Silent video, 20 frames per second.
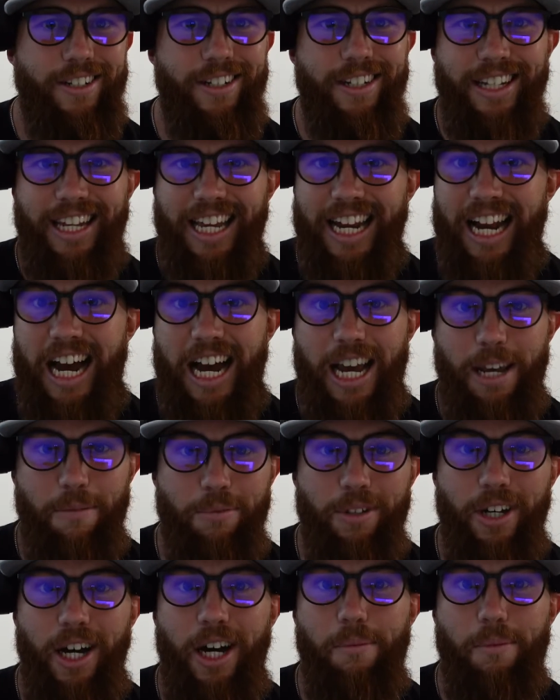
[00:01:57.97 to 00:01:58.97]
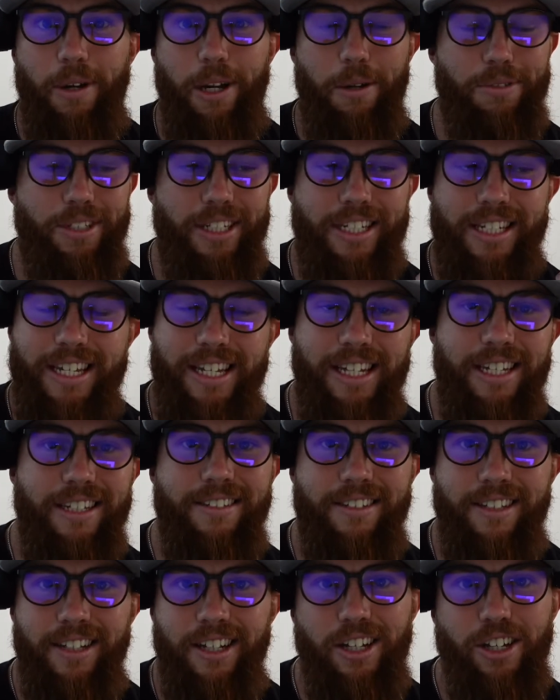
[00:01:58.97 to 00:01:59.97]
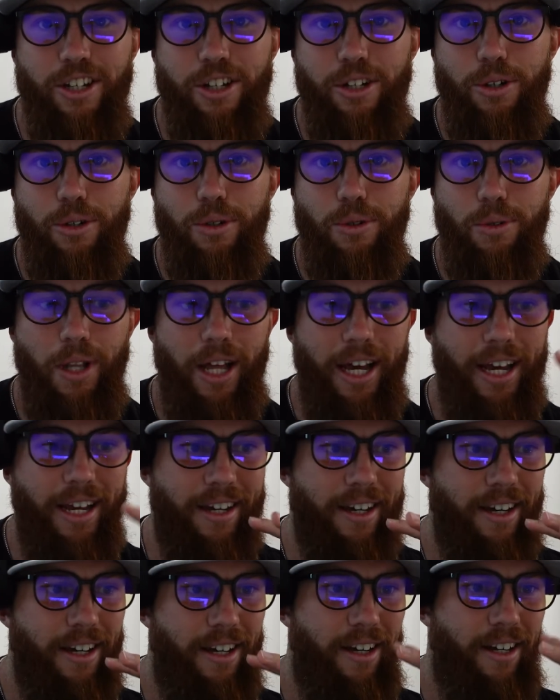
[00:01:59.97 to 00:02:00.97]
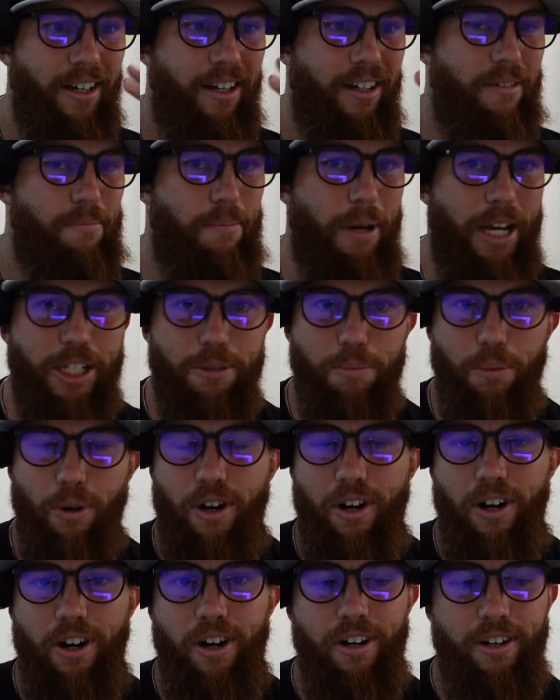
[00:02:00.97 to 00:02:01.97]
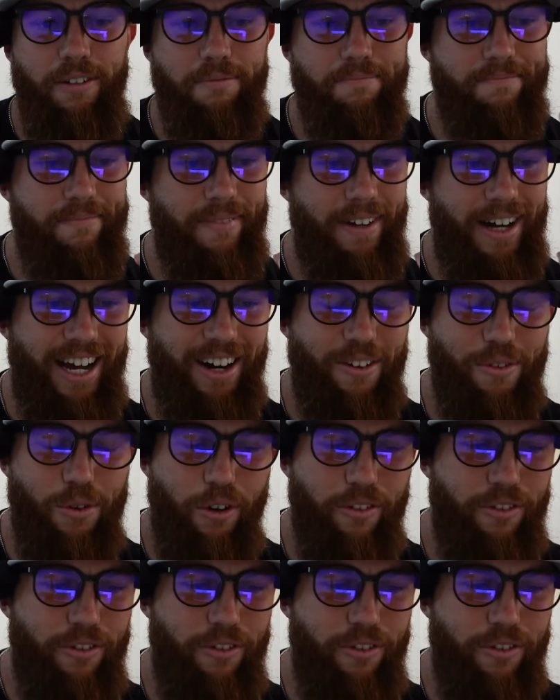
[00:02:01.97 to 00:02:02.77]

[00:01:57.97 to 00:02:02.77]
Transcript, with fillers: and get hyped up and it was a TCU like baseball I don't know